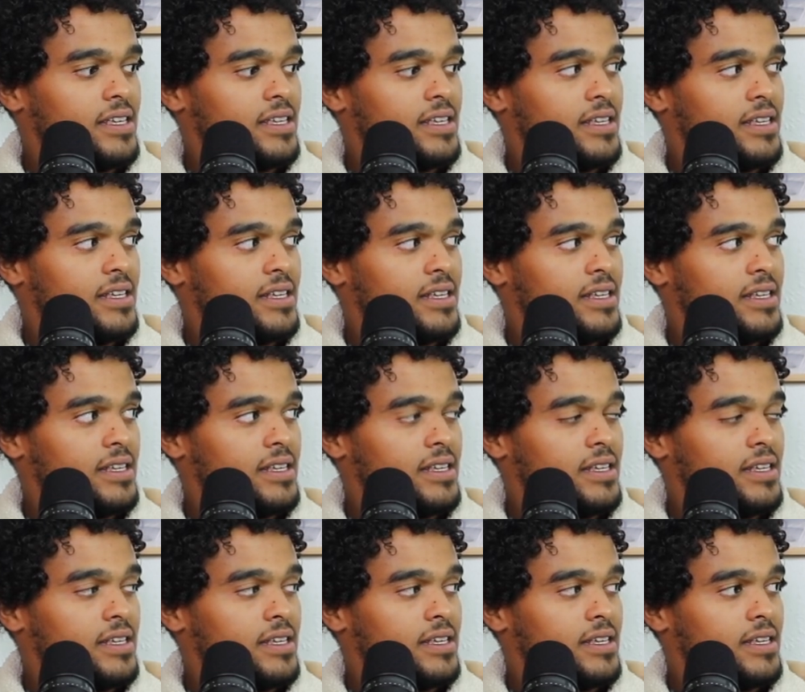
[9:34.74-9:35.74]

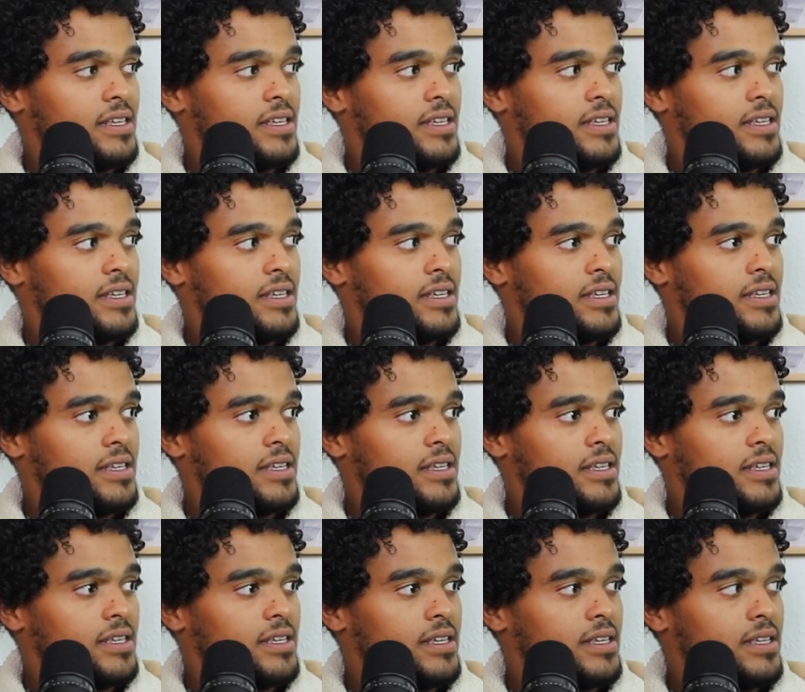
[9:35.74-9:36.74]

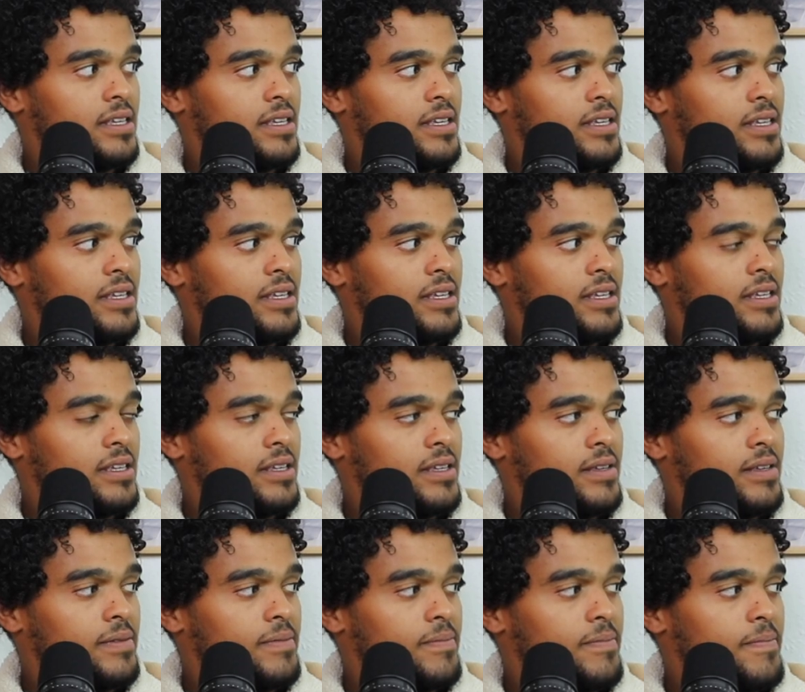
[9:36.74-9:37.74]

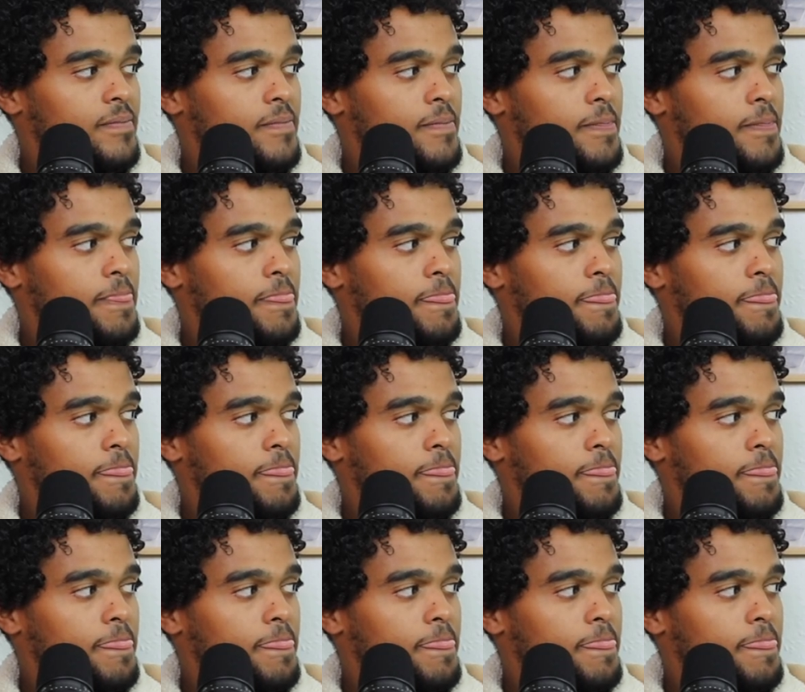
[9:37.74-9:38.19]
(silent)